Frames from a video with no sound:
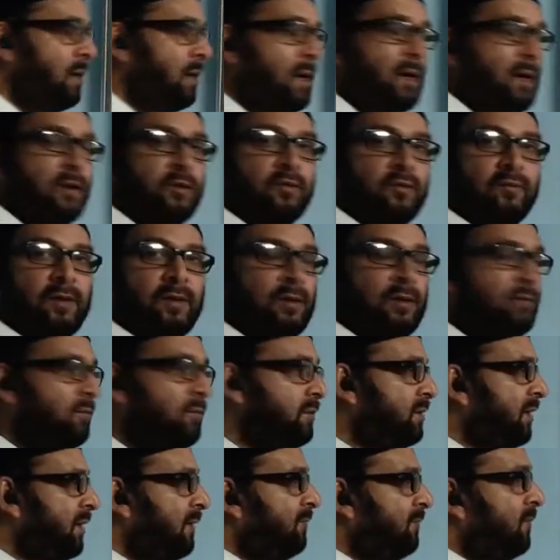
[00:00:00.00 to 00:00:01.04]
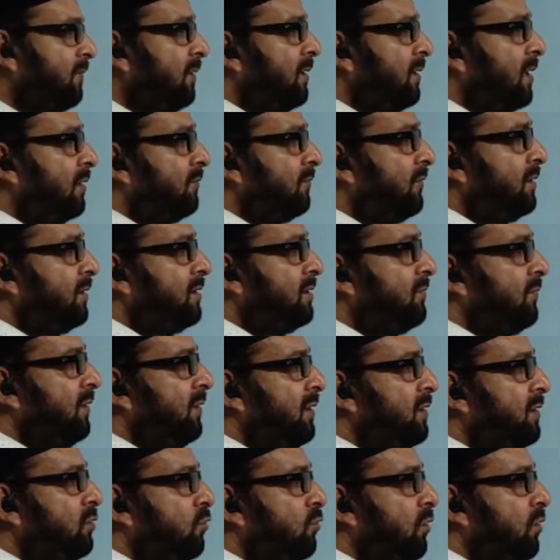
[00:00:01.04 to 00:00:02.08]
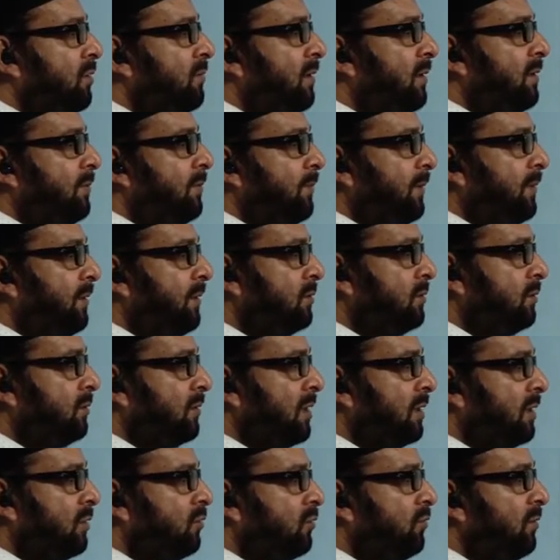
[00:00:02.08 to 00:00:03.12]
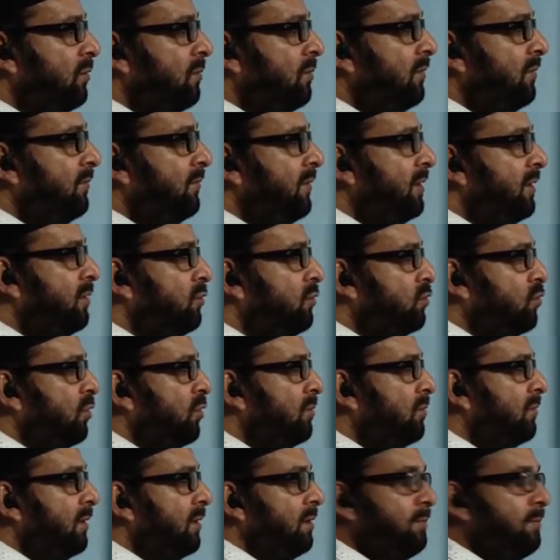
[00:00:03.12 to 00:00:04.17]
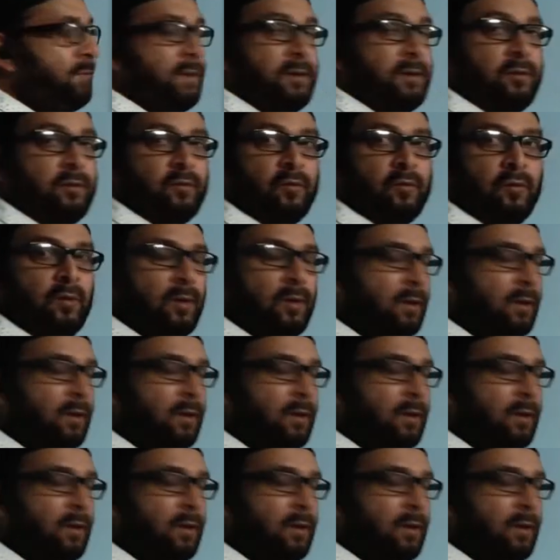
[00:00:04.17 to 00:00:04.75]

R2 value is same way. R1 is V squared by P, so R2 will be V2 squared by P2.